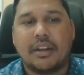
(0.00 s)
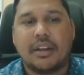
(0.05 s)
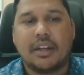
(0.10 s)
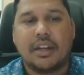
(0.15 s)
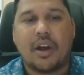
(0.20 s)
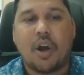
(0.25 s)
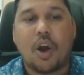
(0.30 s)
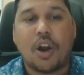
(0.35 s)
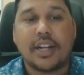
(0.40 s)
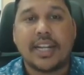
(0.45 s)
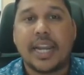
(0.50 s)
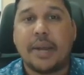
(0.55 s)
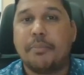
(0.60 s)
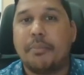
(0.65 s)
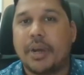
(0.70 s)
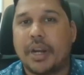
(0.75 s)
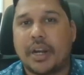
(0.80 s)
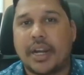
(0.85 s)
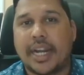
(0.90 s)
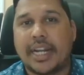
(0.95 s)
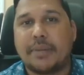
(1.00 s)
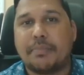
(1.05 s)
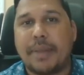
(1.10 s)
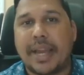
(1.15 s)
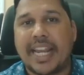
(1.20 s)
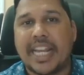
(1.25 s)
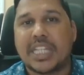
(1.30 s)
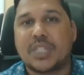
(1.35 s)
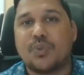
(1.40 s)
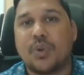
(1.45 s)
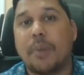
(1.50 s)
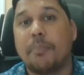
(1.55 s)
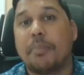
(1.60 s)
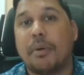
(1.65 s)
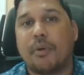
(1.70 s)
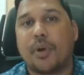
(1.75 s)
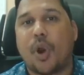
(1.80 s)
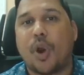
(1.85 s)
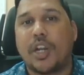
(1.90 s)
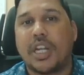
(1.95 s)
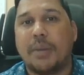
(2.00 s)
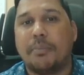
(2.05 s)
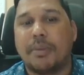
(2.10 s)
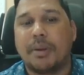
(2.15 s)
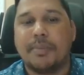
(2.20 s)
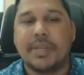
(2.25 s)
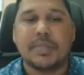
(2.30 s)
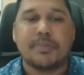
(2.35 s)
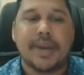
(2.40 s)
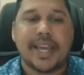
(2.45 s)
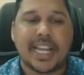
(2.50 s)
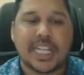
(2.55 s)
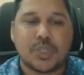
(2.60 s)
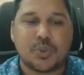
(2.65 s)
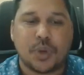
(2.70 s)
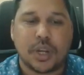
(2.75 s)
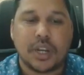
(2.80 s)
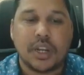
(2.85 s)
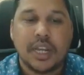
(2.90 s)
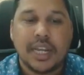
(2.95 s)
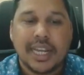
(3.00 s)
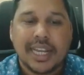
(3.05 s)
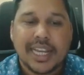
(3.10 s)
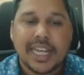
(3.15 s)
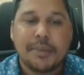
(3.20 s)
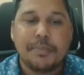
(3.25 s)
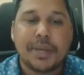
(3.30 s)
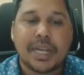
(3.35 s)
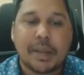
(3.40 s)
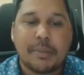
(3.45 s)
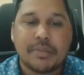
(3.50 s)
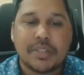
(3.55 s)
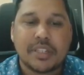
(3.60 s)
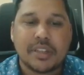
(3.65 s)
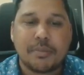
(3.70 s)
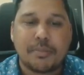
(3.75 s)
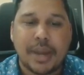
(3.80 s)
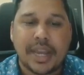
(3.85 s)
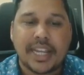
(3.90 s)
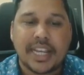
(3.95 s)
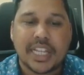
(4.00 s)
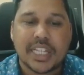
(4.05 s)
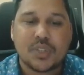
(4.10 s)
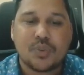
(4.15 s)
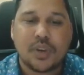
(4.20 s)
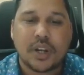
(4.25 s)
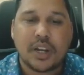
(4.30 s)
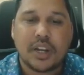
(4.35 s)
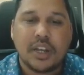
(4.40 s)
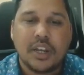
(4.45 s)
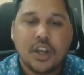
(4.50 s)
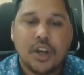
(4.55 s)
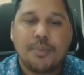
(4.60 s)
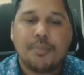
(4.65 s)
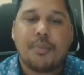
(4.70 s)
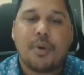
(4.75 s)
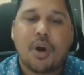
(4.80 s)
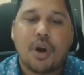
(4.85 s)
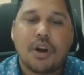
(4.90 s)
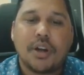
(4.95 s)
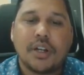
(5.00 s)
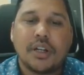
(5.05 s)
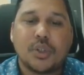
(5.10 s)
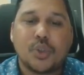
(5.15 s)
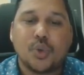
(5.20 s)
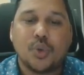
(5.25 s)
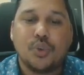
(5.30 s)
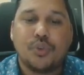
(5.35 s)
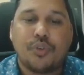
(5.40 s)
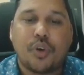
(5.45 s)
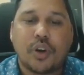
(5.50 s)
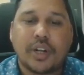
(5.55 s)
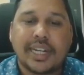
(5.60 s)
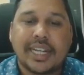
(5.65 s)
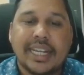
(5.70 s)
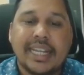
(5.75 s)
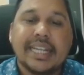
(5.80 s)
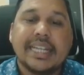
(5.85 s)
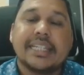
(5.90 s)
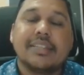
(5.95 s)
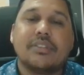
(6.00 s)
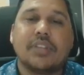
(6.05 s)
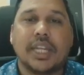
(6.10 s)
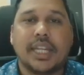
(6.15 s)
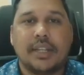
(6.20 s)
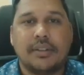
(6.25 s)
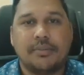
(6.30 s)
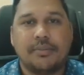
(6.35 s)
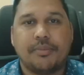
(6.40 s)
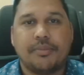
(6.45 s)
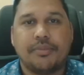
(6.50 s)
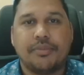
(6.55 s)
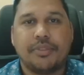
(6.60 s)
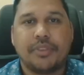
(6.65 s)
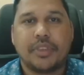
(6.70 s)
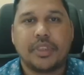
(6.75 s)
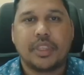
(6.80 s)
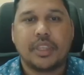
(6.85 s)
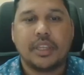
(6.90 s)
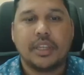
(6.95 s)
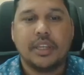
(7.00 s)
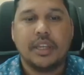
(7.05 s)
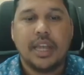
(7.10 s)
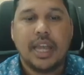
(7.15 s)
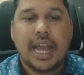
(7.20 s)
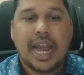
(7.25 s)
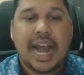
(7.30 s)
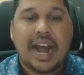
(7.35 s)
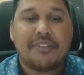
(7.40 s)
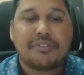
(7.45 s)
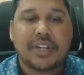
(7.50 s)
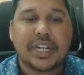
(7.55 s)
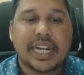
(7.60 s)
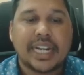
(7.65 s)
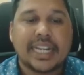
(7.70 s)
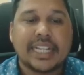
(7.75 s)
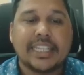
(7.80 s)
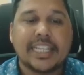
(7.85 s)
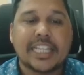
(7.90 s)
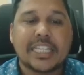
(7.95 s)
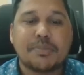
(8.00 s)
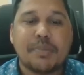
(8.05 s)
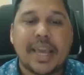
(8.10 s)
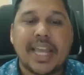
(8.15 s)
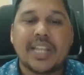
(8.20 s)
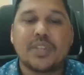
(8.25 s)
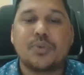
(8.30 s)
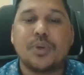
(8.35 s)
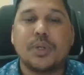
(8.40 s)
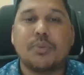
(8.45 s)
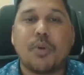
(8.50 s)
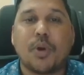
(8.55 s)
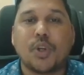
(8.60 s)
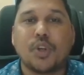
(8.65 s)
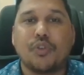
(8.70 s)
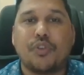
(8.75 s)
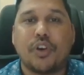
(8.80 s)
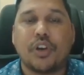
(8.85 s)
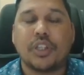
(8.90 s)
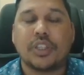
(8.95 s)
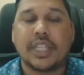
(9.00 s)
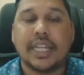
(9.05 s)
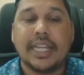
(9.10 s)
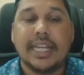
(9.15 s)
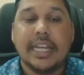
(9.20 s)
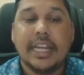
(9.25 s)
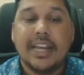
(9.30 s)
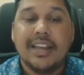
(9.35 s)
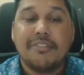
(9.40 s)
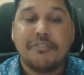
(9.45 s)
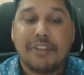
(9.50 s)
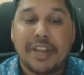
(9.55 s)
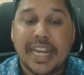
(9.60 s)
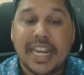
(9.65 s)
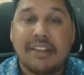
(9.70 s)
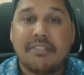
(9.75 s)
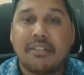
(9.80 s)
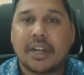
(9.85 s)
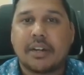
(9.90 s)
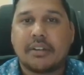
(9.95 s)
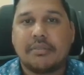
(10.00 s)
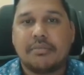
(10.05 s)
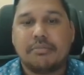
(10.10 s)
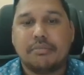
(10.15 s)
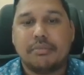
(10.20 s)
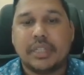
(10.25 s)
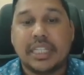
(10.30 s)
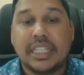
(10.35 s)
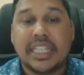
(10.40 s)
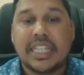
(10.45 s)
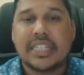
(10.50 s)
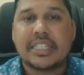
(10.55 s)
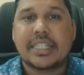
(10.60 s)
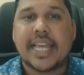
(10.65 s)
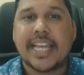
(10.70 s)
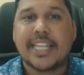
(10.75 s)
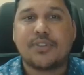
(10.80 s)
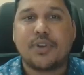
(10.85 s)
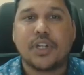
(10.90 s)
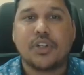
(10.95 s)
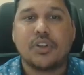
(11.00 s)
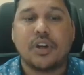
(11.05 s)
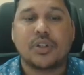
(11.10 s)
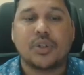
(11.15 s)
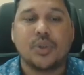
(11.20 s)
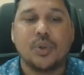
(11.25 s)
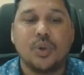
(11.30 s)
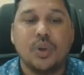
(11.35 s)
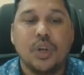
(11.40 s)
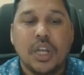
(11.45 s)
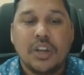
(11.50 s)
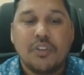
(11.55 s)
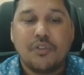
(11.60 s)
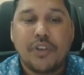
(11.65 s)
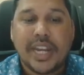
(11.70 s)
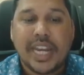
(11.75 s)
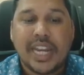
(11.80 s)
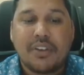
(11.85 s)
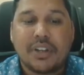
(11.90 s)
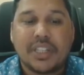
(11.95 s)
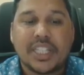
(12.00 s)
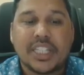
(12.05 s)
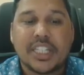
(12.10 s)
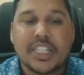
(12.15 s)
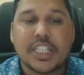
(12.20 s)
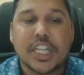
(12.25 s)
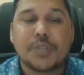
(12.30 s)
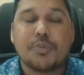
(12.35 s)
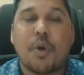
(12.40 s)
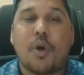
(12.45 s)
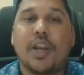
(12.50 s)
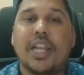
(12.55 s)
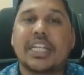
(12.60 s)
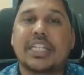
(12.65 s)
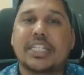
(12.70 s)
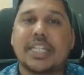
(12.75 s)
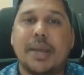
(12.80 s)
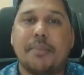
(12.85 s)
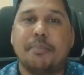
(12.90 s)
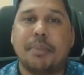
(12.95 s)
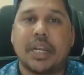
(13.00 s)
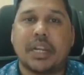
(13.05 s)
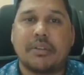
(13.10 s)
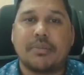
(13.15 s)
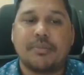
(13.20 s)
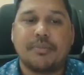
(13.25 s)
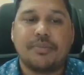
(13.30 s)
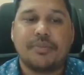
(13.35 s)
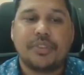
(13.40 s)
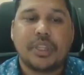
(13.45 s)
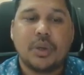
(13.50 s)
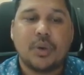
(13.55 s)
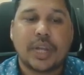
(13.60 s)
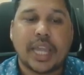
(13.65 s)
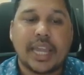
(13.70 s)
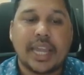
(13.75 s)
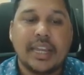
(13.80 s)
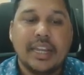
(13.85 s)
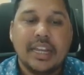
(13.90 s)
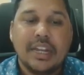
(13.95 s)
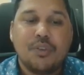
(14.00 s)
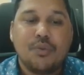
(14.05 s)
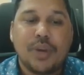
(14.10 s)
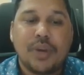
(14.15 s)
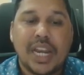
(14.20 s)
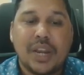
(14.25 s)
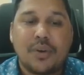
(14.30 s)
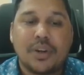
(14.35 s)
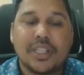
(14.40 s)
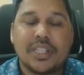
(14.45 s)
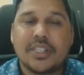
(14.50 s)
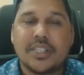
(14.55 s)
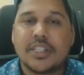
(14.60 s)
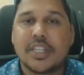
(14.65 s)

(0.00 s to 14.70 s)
odd number, right? Minus 1 power odd number means minus 1. It becomes minus 1 mod 243. After getting this minus 1 mod 243, whenever, in this case, what you have to do, whenever this is a smallest number, okay, whenever this is